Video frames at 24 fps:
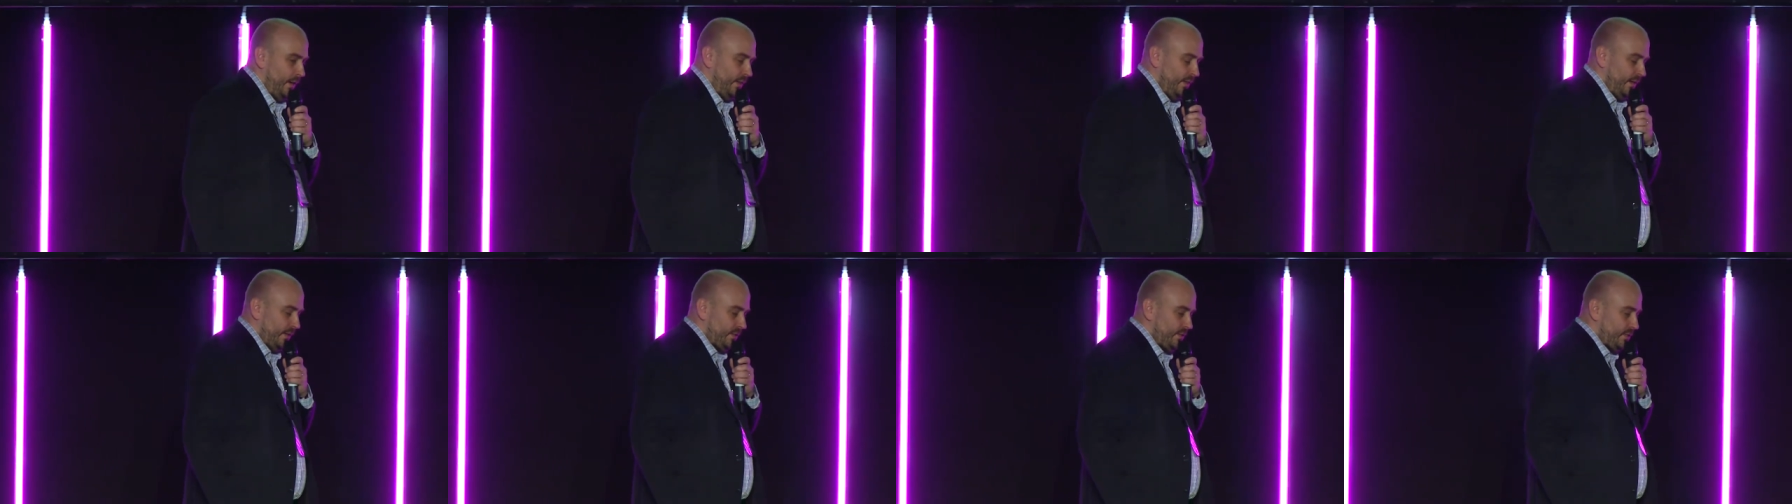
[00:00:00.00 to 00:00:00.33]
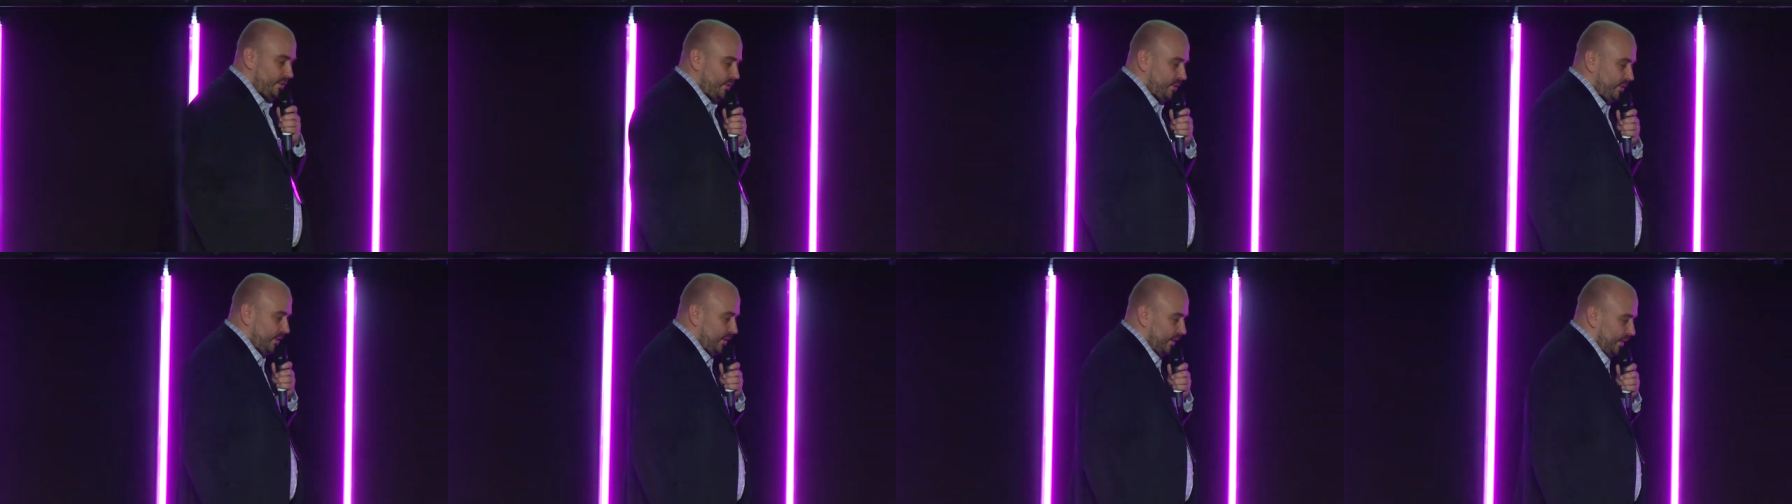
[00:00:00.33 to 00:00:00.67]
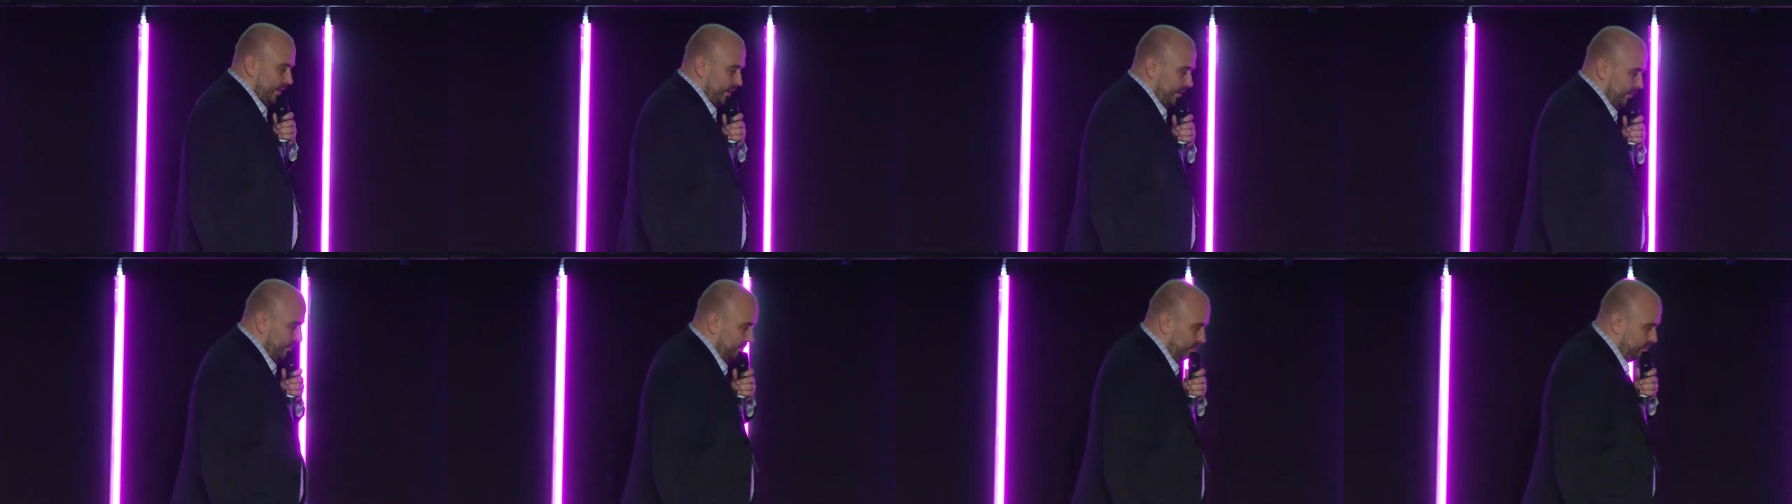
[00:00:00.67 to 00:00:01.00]
that's
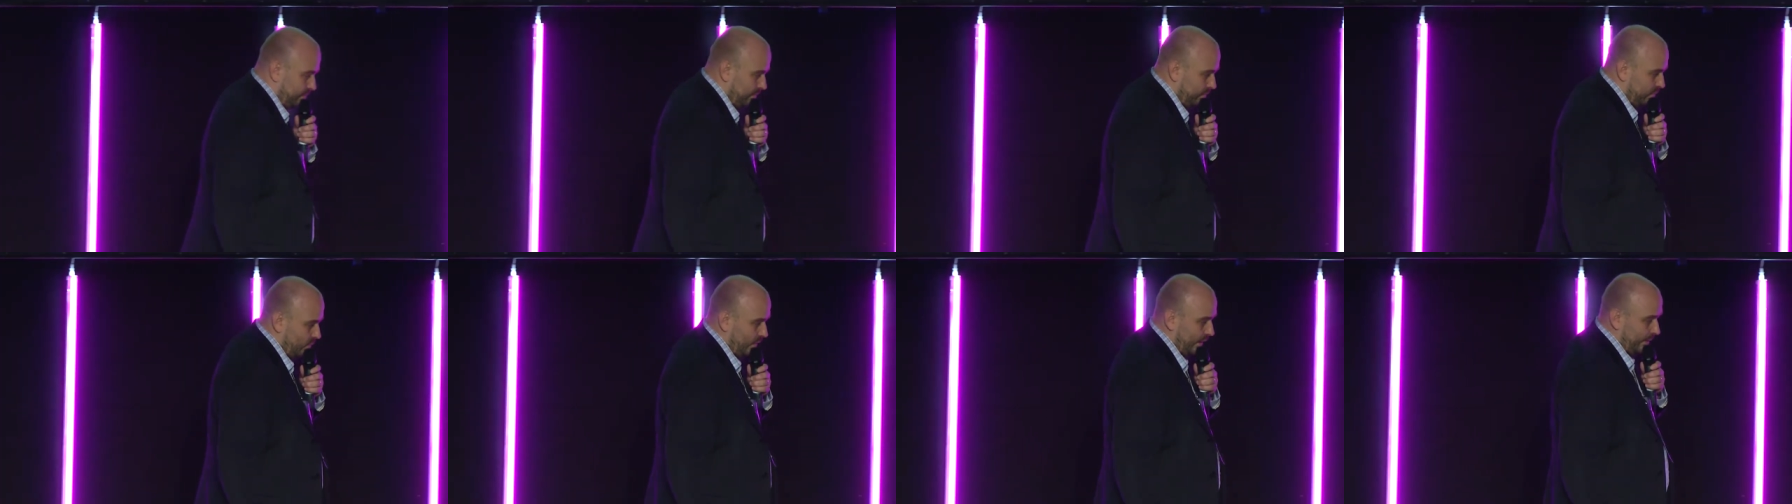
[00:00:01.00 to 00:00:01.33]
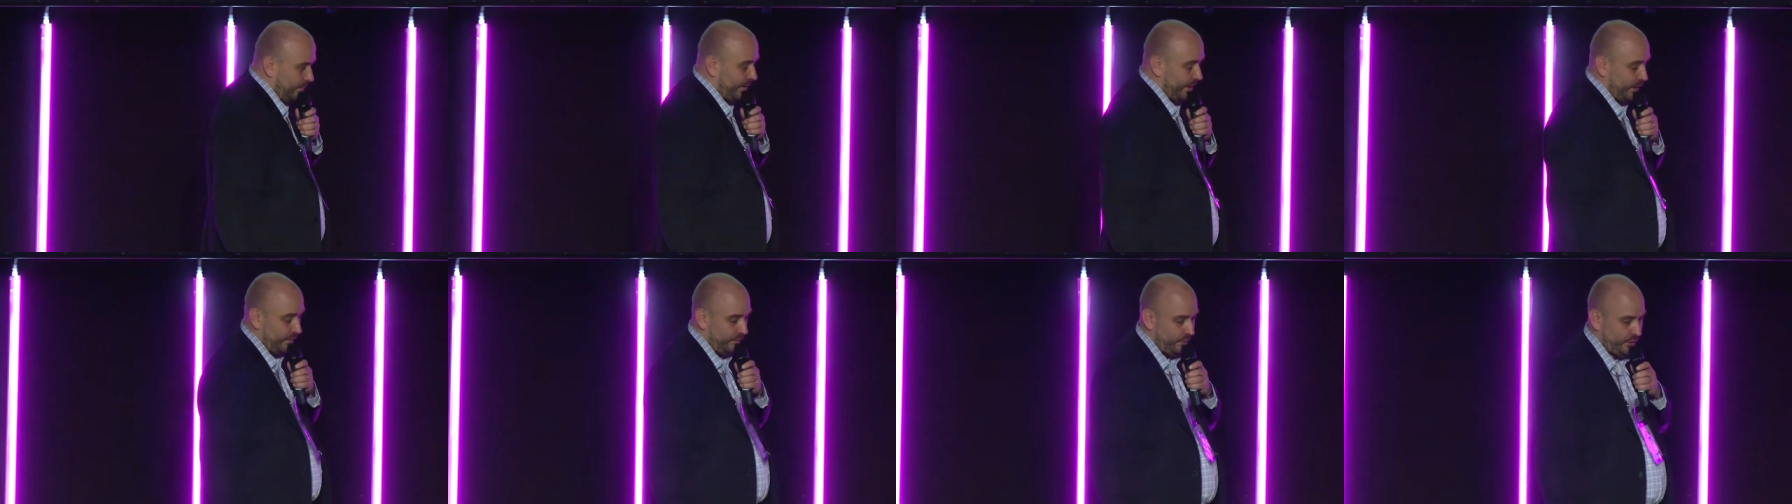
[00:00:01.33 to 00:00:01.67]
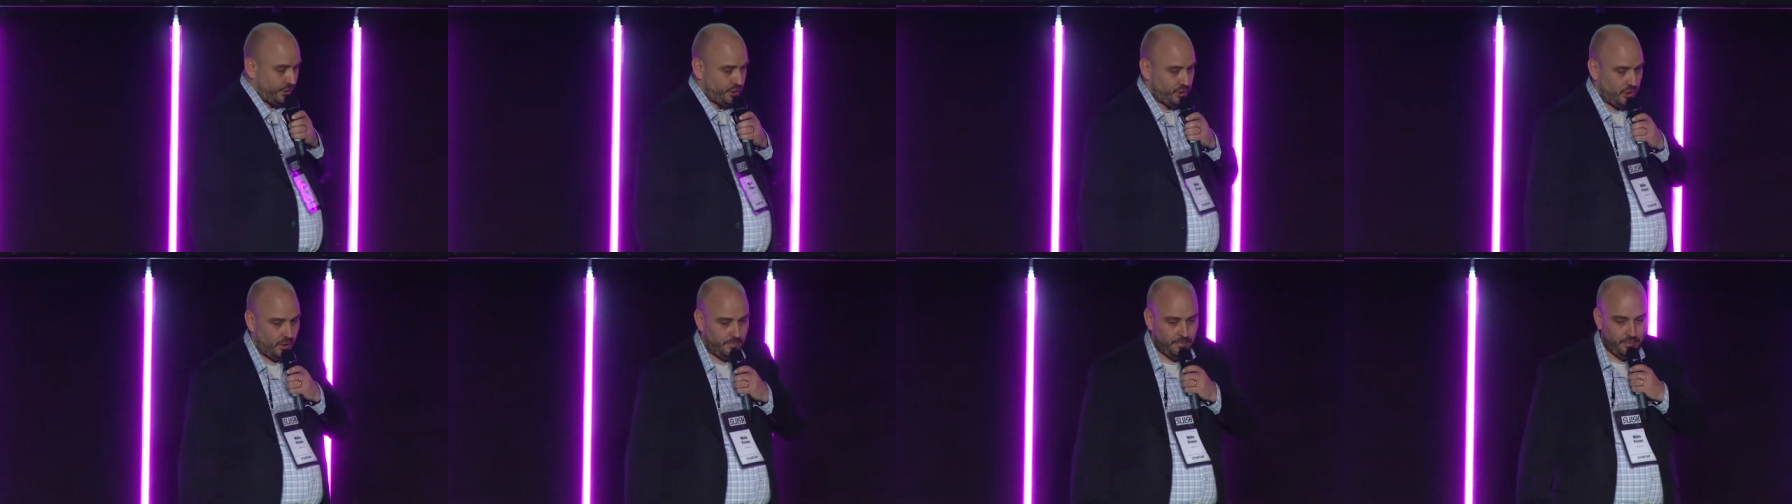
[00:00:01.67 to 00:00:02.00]
uh, one part of the
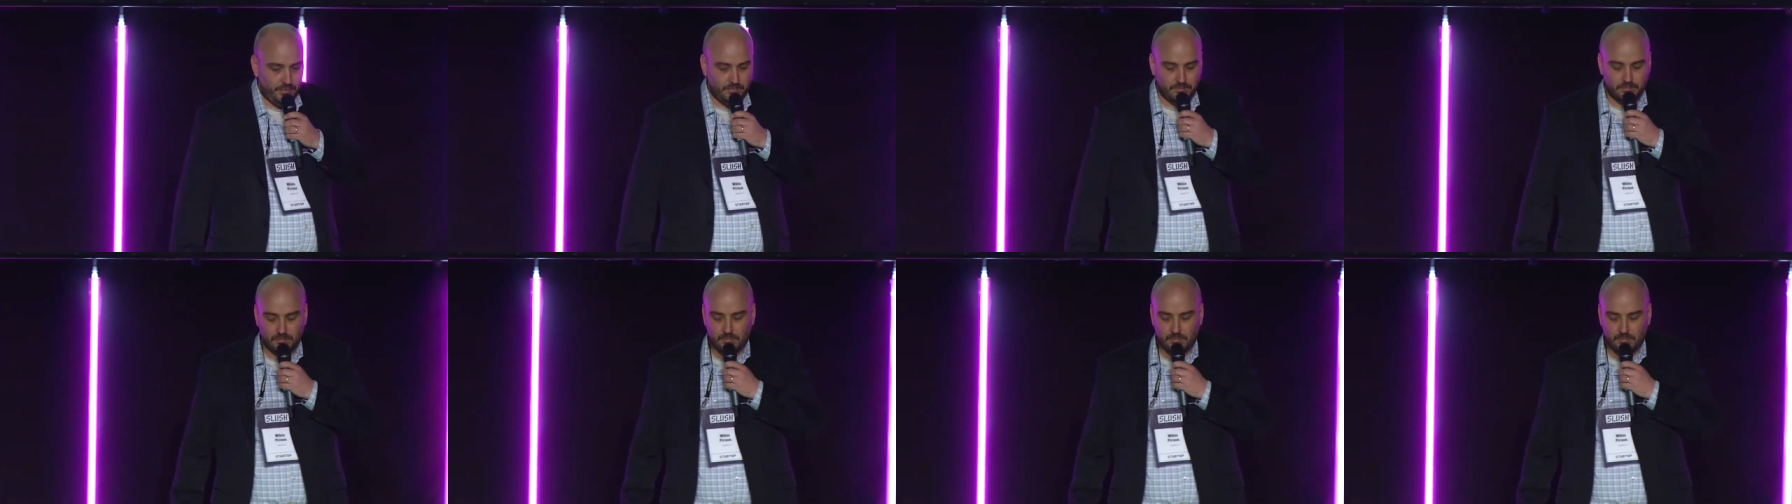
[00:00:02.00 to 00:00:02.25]
job.